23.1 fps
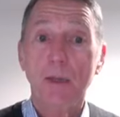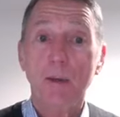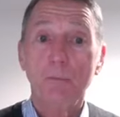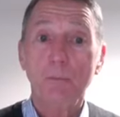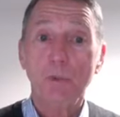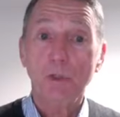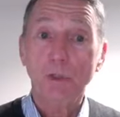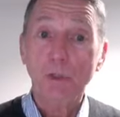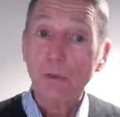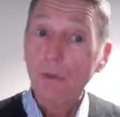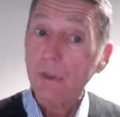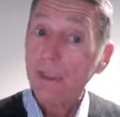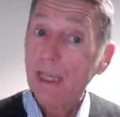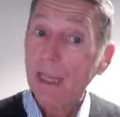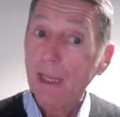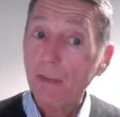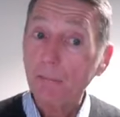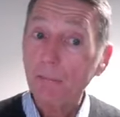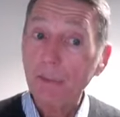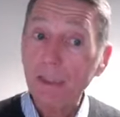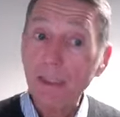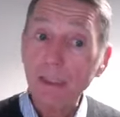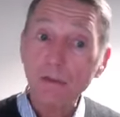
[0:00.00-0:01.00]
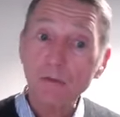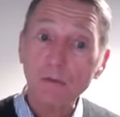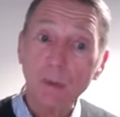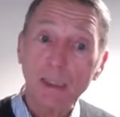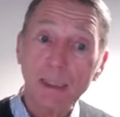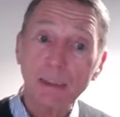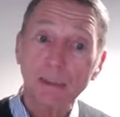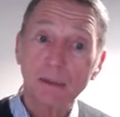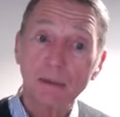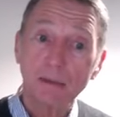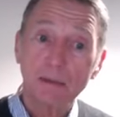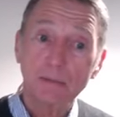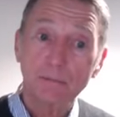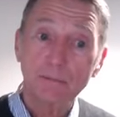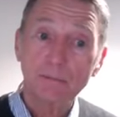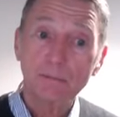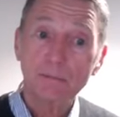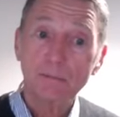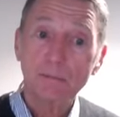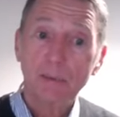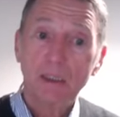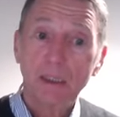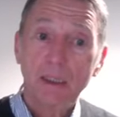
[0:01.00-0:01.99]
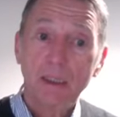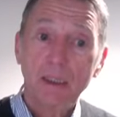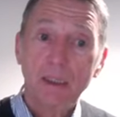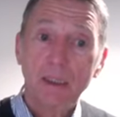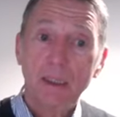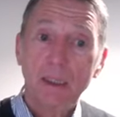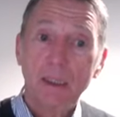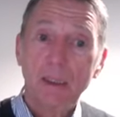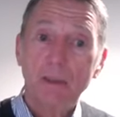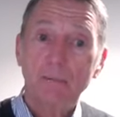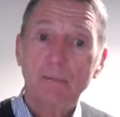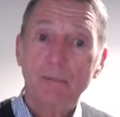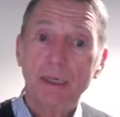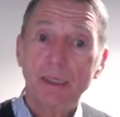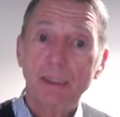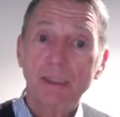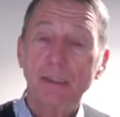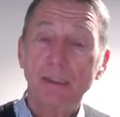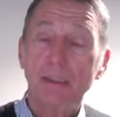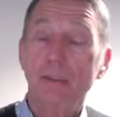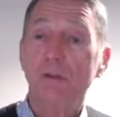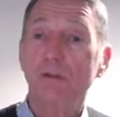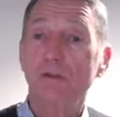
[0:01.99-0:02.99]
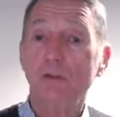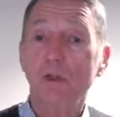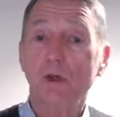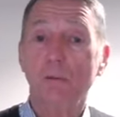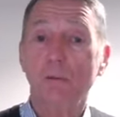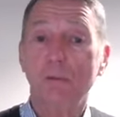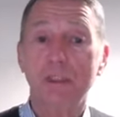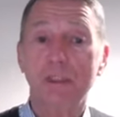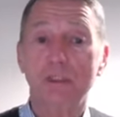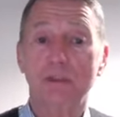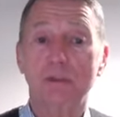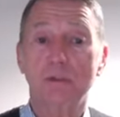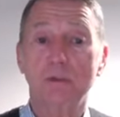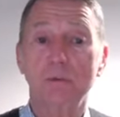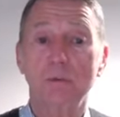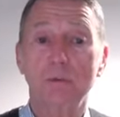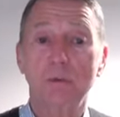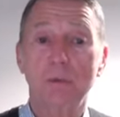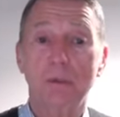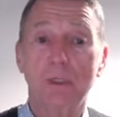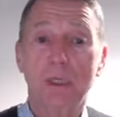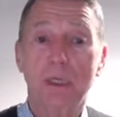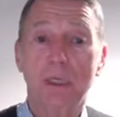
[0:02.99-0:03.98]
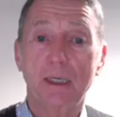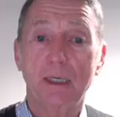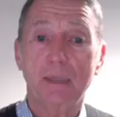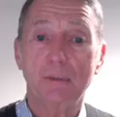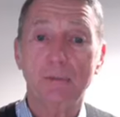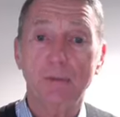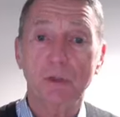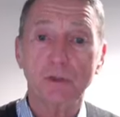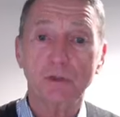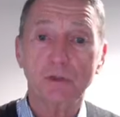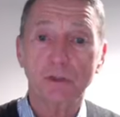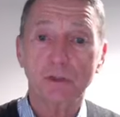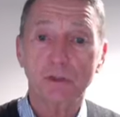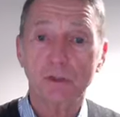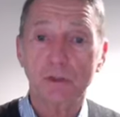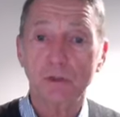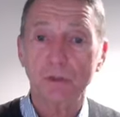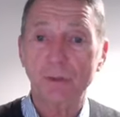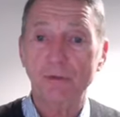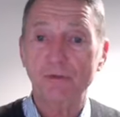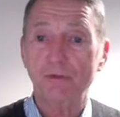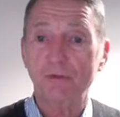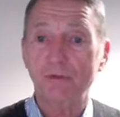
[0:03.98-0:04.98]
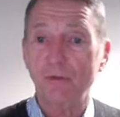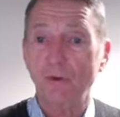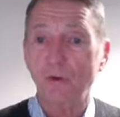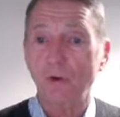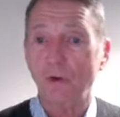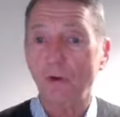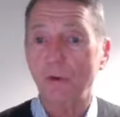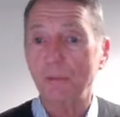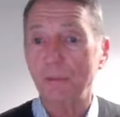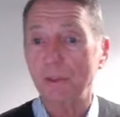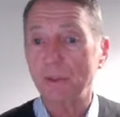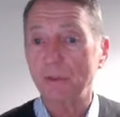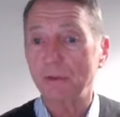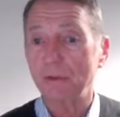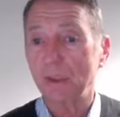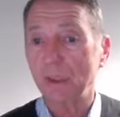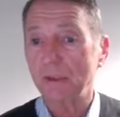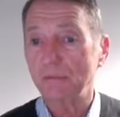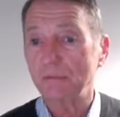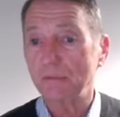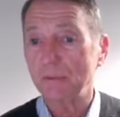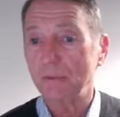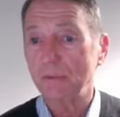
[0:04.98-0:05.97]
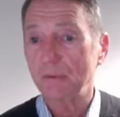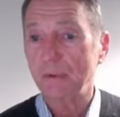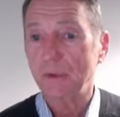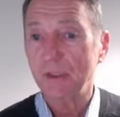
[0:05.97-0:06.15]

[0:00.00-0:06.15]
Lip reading: But you can help me as well. My job is to not just to inform and